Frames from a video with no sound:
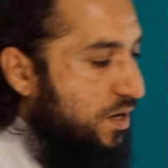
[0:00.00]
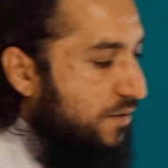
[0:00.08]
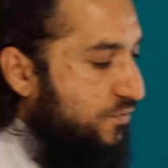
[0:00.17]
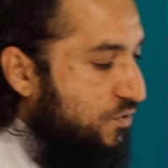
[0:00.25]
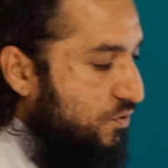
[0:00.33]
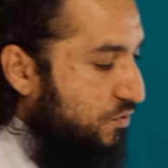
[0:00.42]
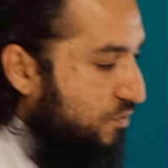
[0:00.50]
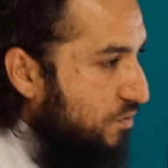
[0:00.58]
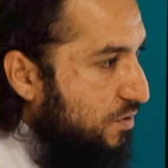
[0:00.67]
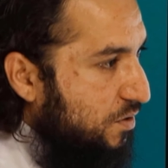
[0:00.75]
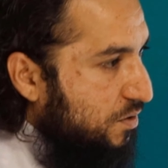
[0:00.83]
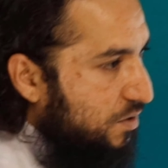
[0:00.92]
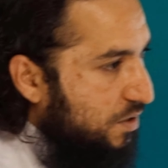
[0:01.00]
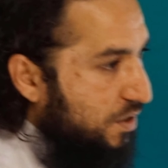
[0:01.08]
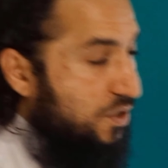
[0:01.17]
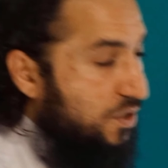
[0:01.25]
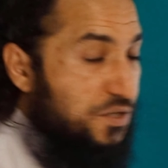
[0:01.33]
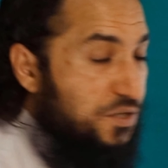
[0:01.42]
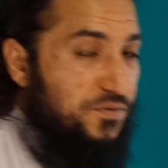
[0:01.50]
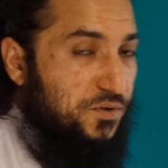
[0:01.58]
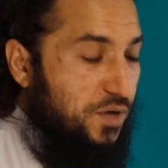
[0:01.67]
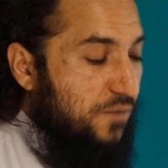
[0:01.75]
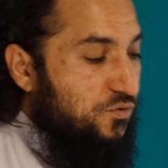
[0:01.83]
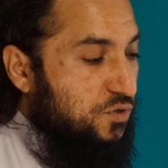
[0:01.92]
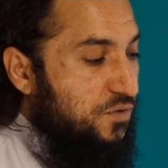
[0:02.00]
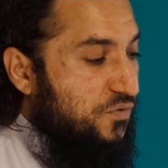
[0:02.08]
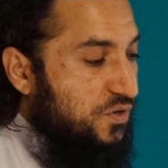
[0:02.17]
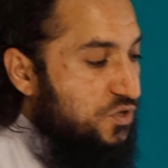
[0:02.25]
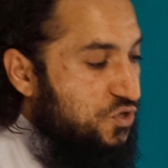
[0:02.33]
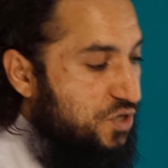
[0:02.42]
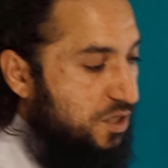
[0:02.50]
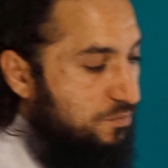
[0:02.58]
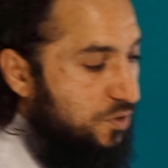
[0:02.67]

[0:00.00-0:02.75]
have to see you have to differentiate